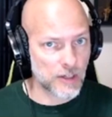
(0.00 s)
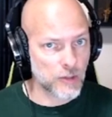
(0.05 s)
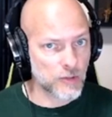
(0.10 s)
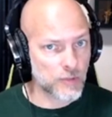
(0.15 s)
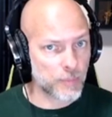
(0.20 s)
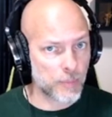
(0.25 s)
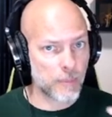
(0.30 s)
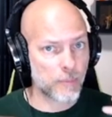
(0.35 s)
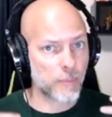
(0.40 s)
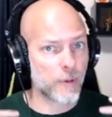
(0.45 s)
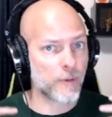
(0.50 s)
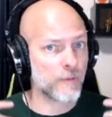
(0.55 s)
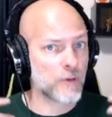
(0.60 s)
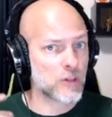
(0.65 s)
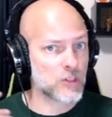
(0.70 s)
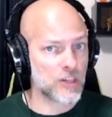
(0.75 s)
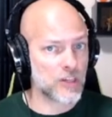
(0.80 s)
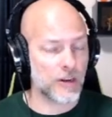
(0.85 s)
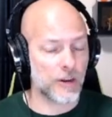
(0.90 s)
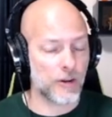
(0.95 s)
be
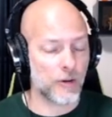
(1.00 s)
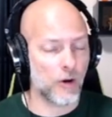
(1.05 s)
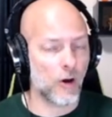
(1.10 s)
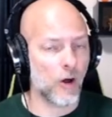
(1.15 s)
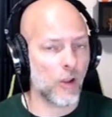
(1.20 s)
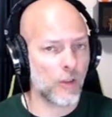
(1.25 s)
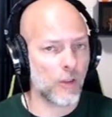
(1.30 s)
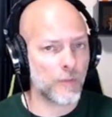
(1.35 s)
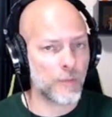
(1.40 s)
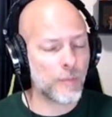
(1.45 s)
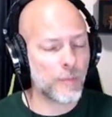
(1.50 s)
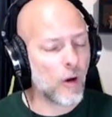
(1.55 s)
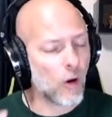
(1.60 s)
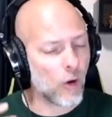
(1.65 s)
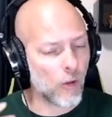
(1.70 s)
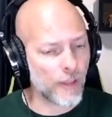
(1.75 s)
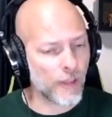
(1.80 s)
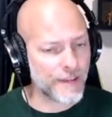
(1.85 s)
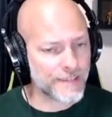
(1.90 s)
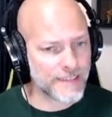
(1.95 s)
proficient in all of them,
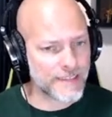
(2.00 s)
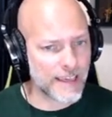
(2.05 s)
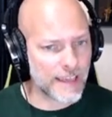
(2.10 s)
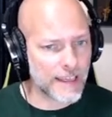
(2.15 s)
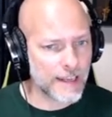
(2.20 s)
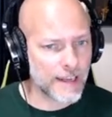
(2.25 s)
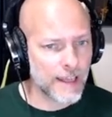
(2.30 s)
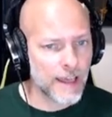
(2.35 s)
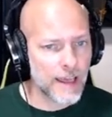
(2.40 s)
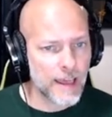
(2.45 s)
all 18,